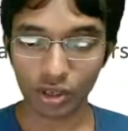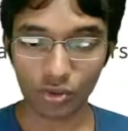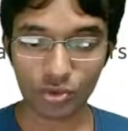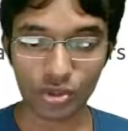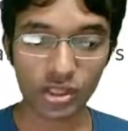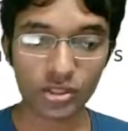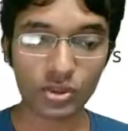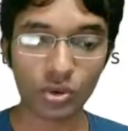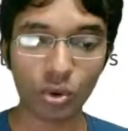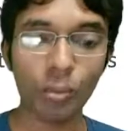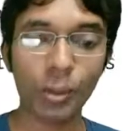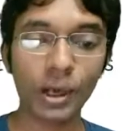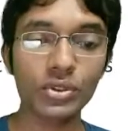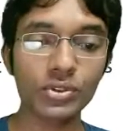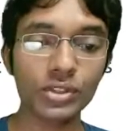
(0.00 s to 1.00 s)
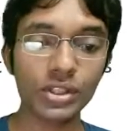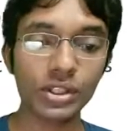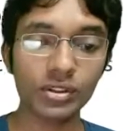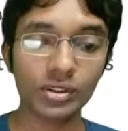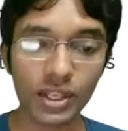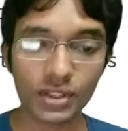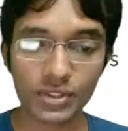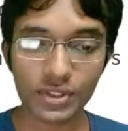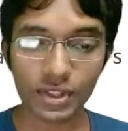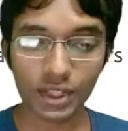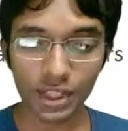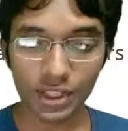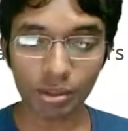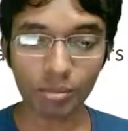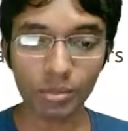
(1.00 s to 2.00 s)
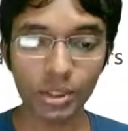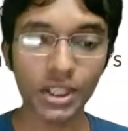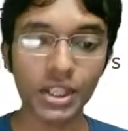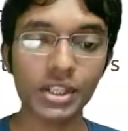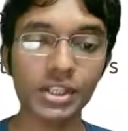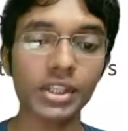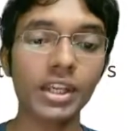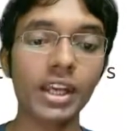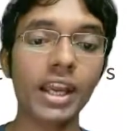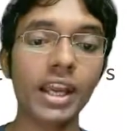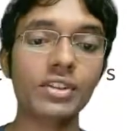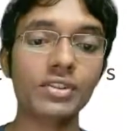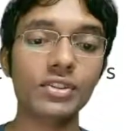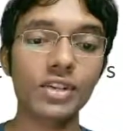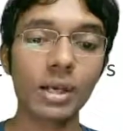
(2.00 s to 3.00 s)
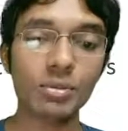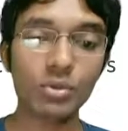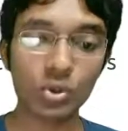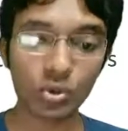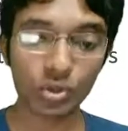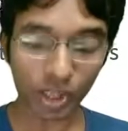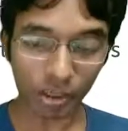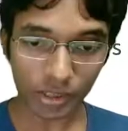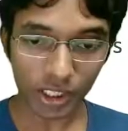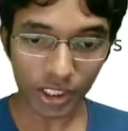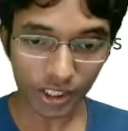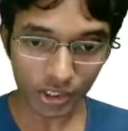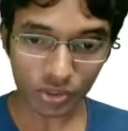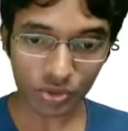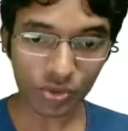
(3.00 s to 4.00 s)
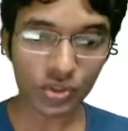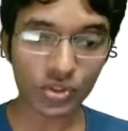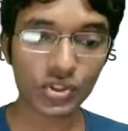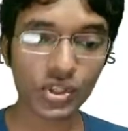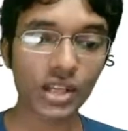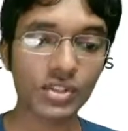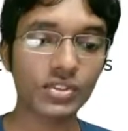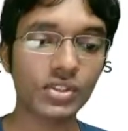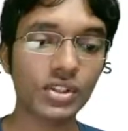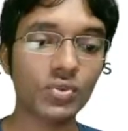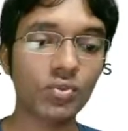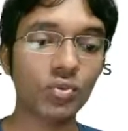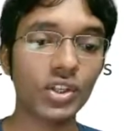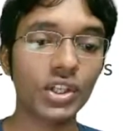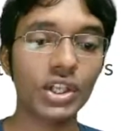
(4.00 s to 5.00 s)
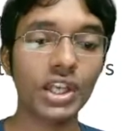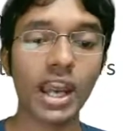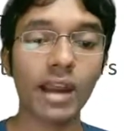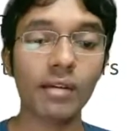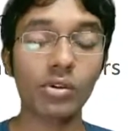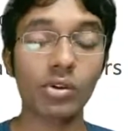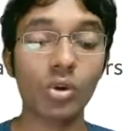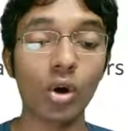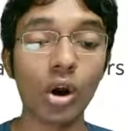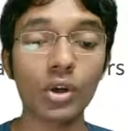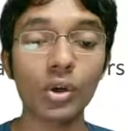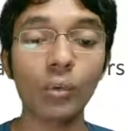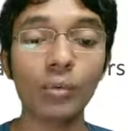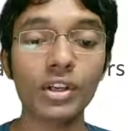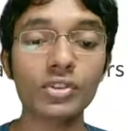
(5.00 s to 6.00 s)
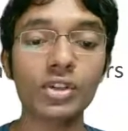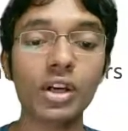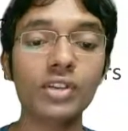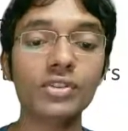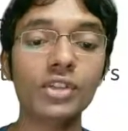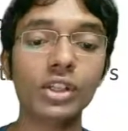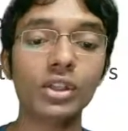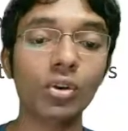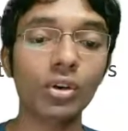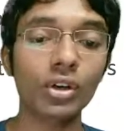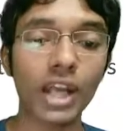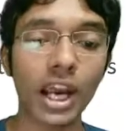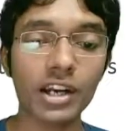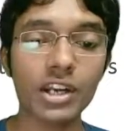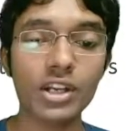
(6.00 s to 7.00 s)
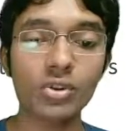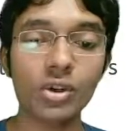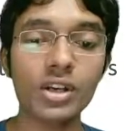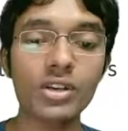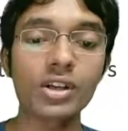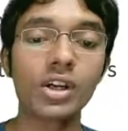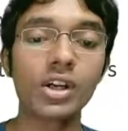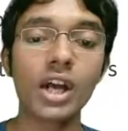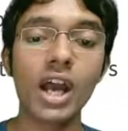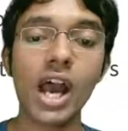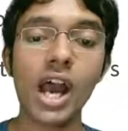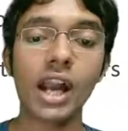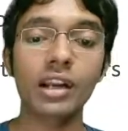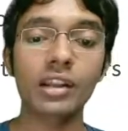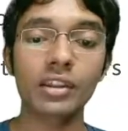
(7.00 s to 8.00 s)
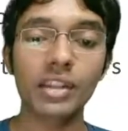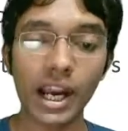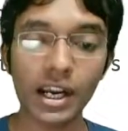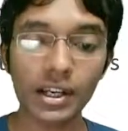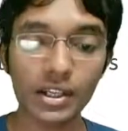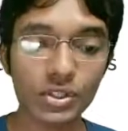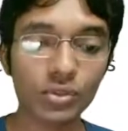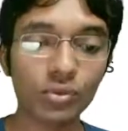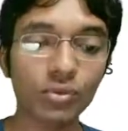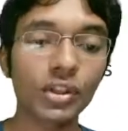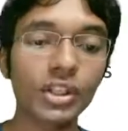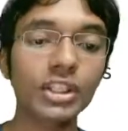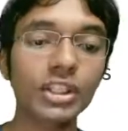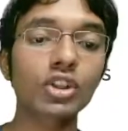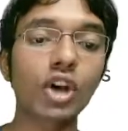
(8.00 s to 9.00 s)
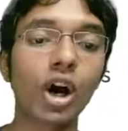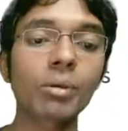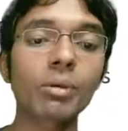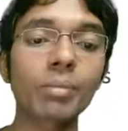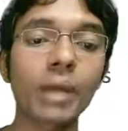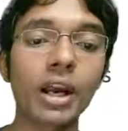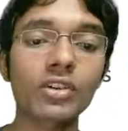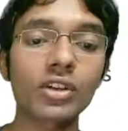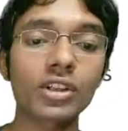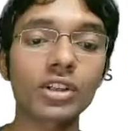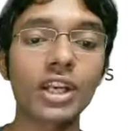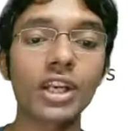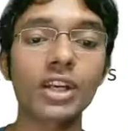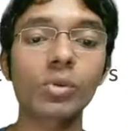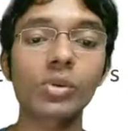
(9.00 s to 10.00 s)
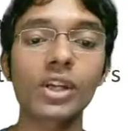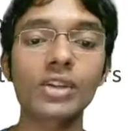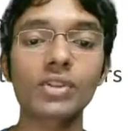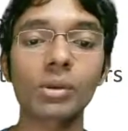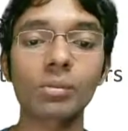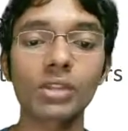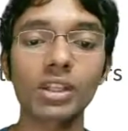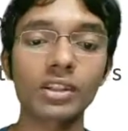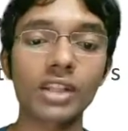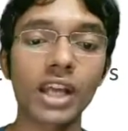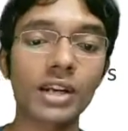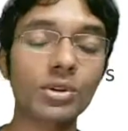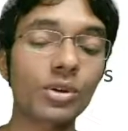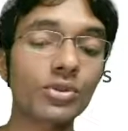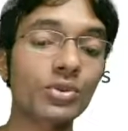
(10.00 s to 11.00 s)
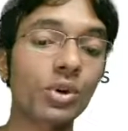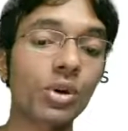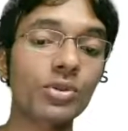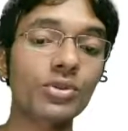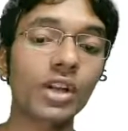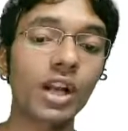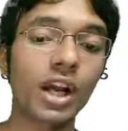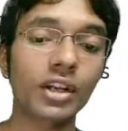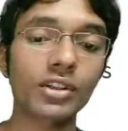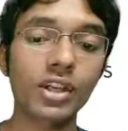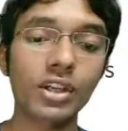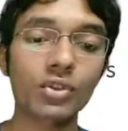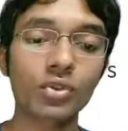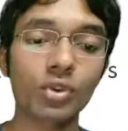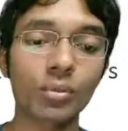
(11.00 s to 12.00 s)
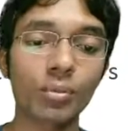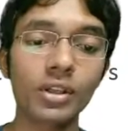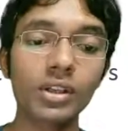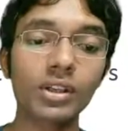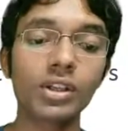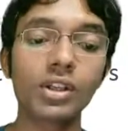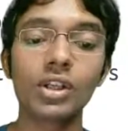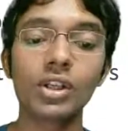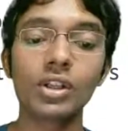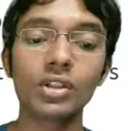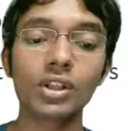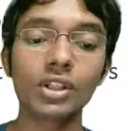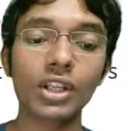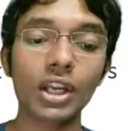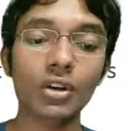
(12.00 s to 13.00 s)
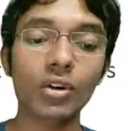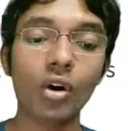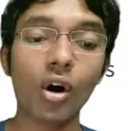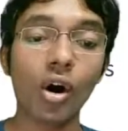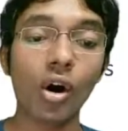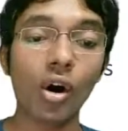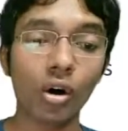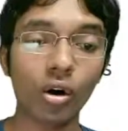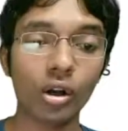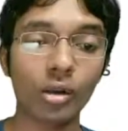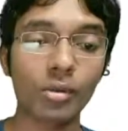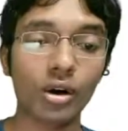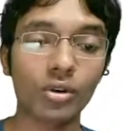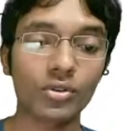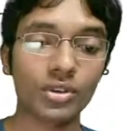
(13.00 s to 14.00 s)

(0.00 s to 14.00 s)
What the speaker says: So by using this intermediary step to terminate EC2 instances, we have a lot of extra security added to it, and that is very common pattern in AWS, something that a solution architect should be thinking all about.